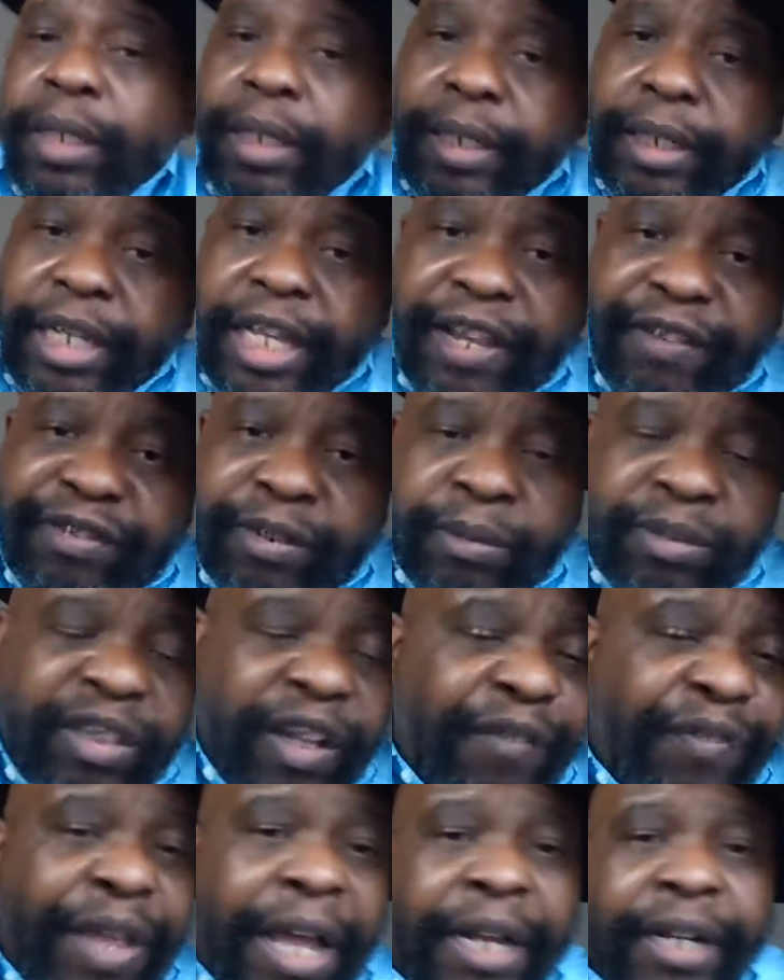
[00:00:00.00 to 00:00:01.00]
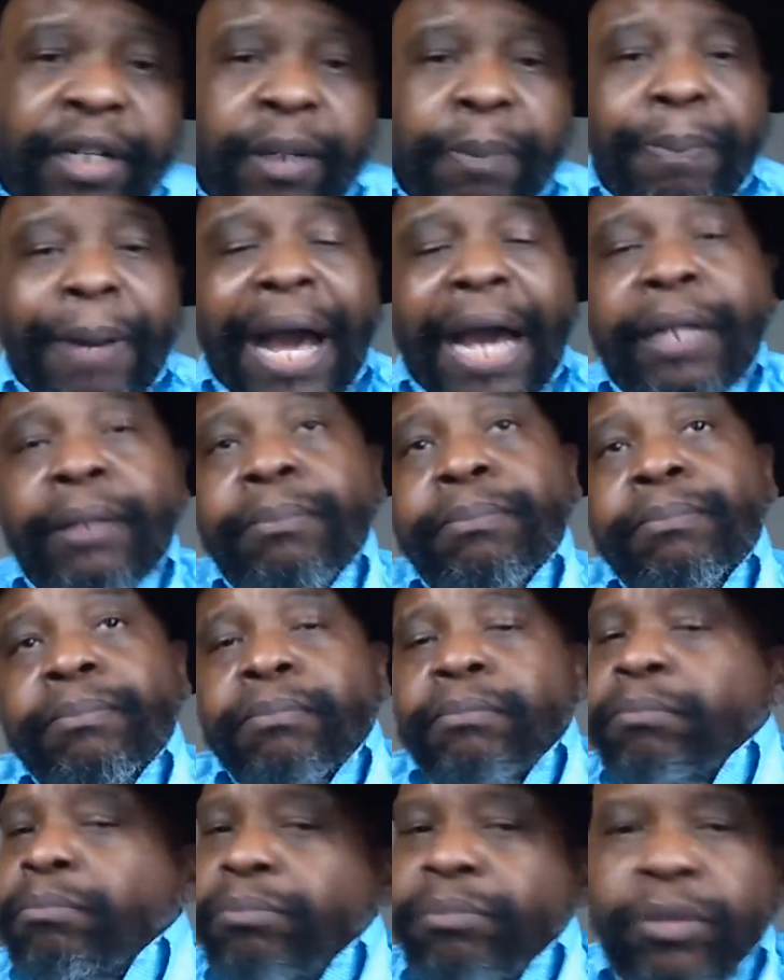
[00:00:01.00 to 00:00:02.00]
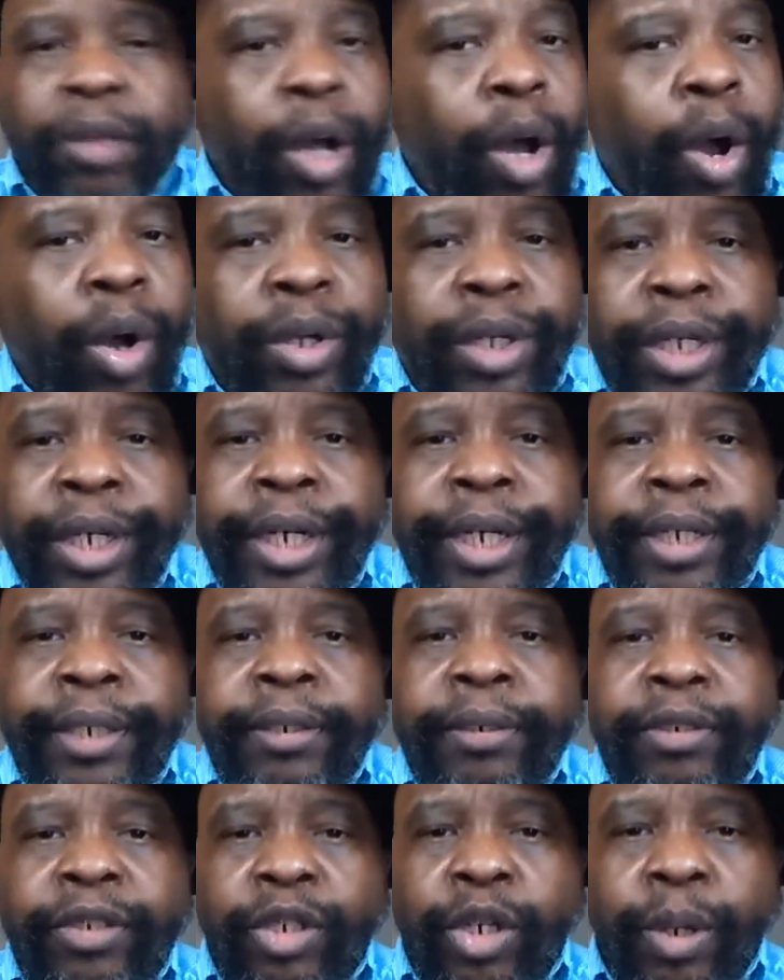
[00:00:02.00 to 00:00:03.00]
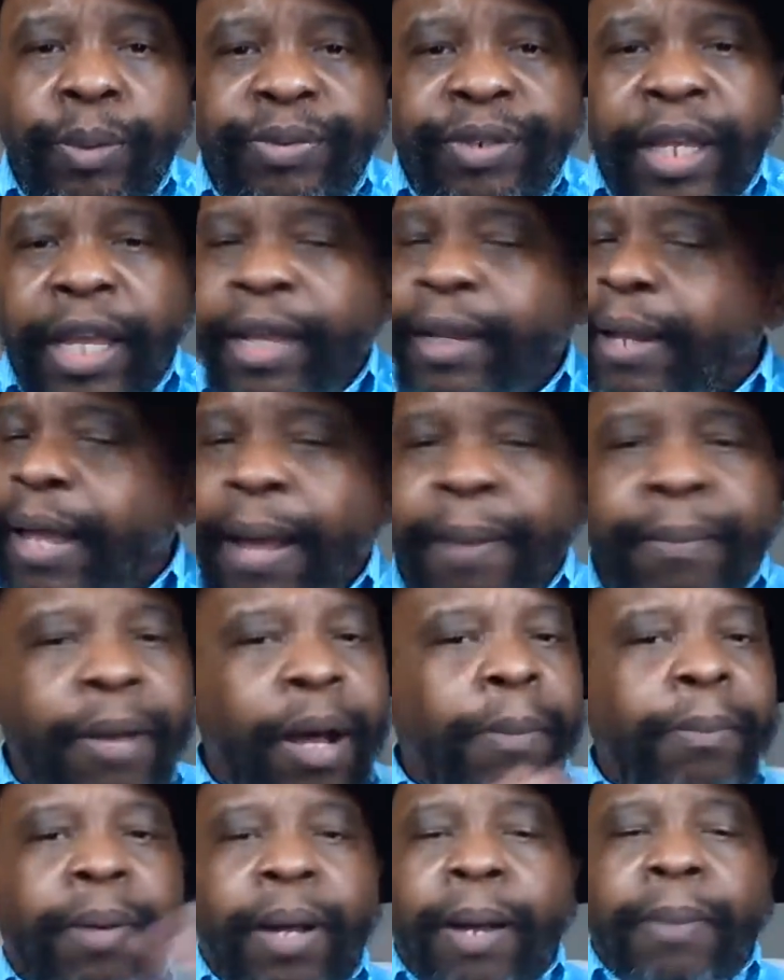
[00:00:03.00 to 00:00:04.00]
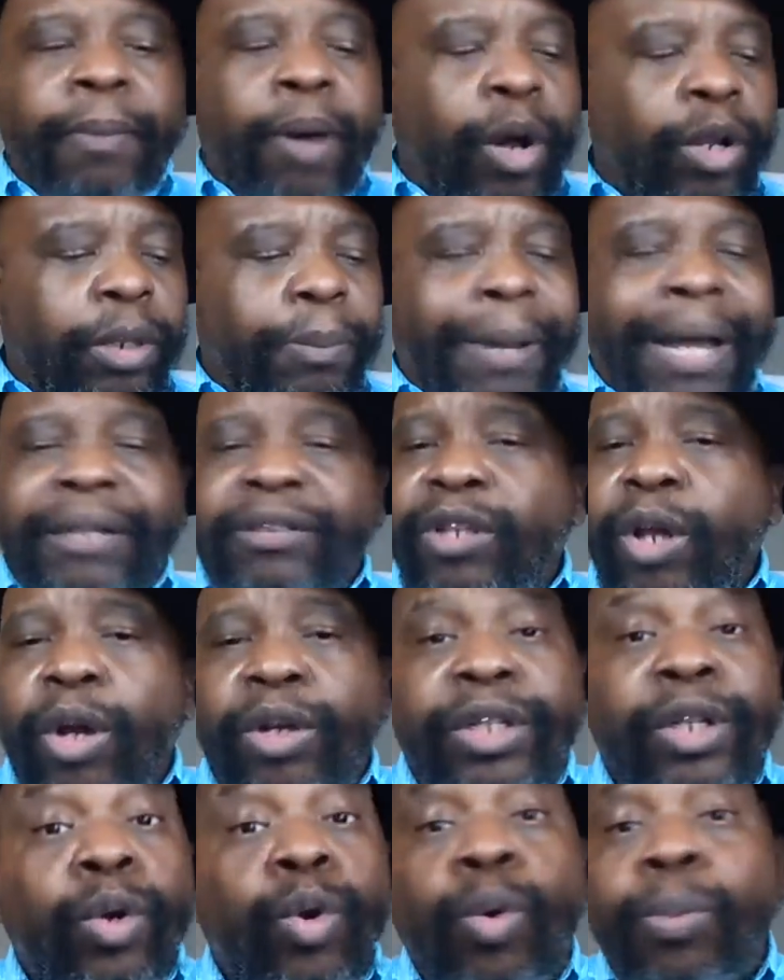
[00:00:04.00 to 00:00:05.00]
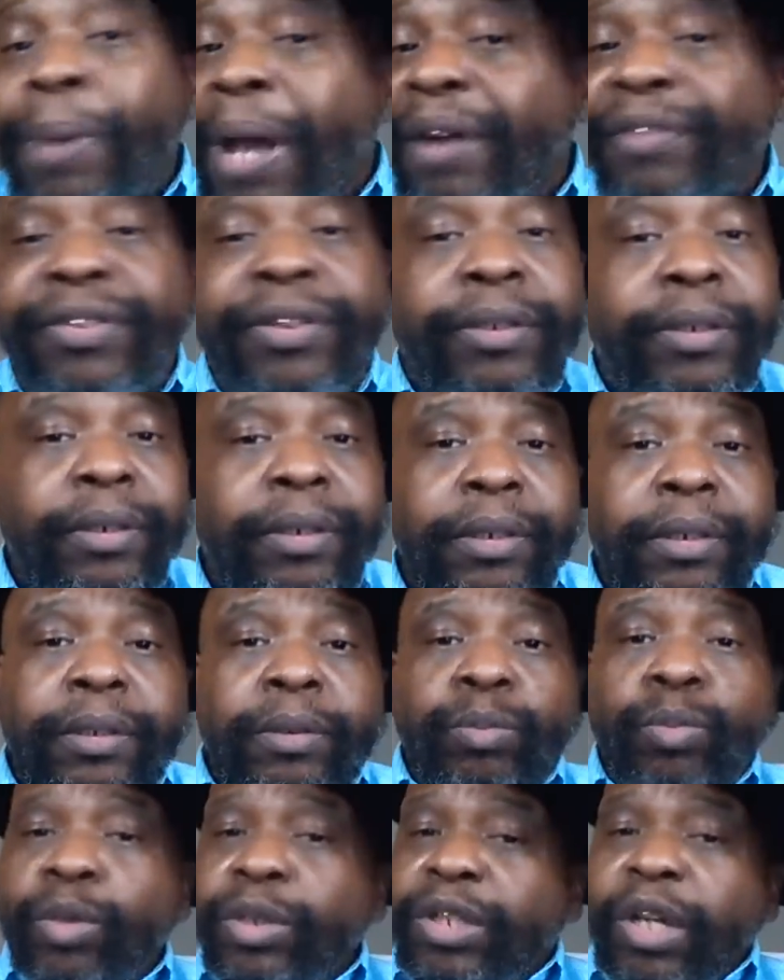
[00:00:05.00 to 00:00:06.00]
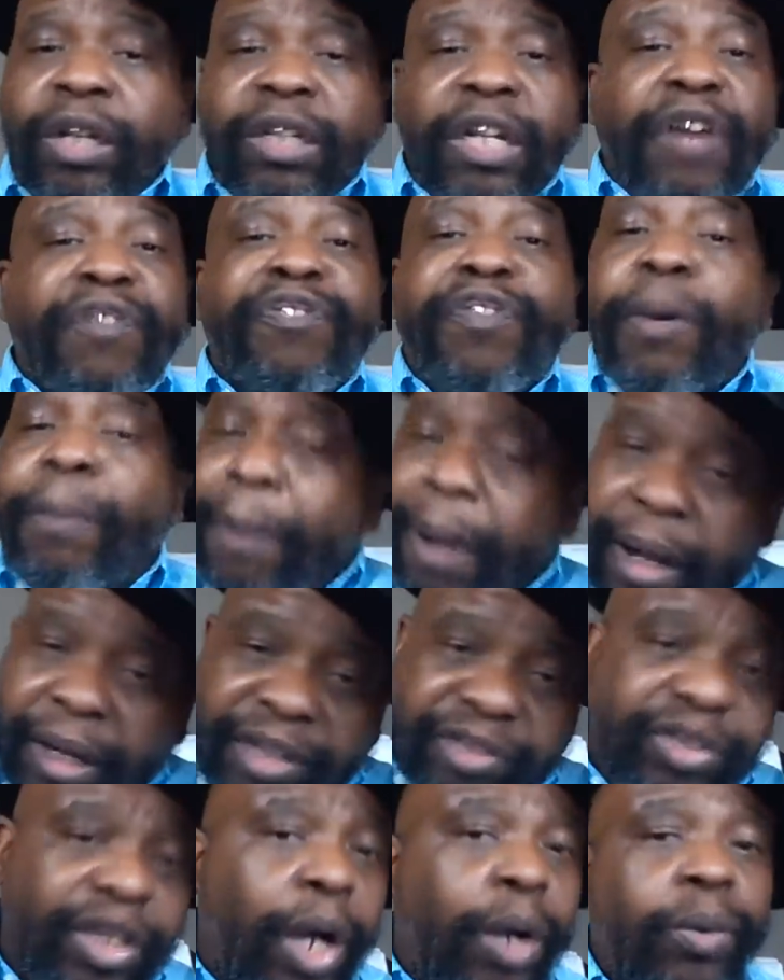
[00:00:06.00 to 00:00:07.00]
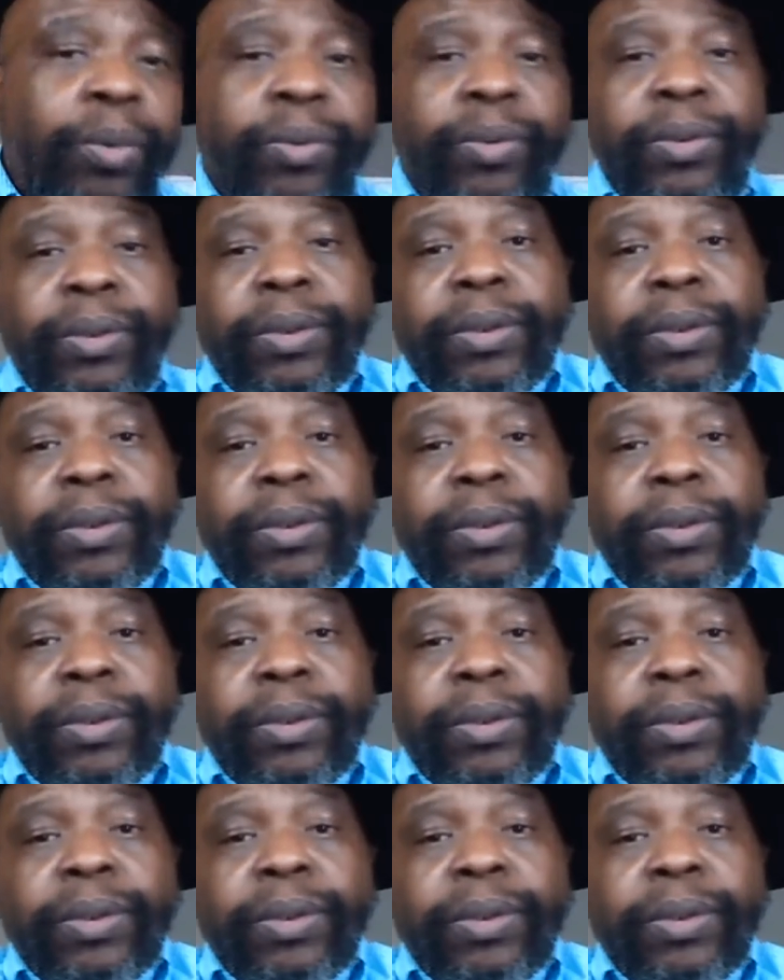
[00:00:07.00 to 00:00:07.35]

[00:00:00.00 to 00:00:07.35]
Leave some stuff down at the bottom. All good. You know what I'm saying? I'm all about talking to whomever. When we talk that football, let's go.